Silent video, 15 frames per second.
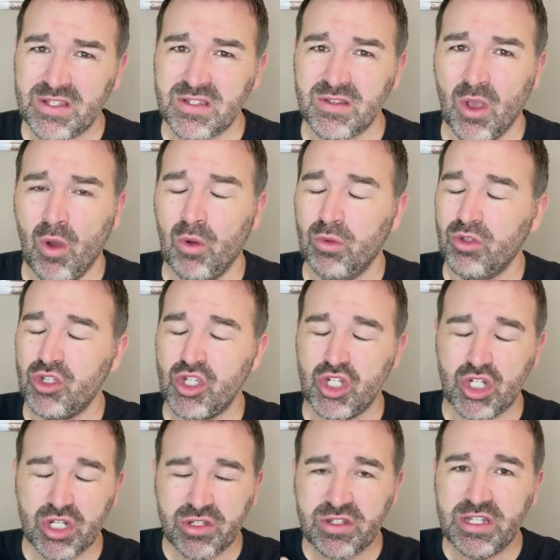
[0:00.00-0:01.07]
so
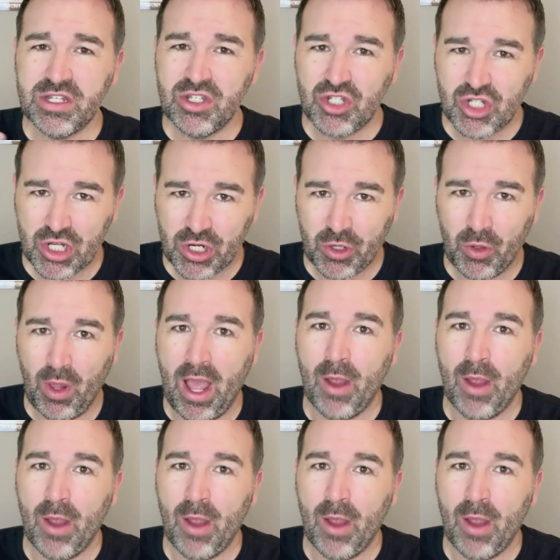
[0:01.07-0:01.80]
just in general,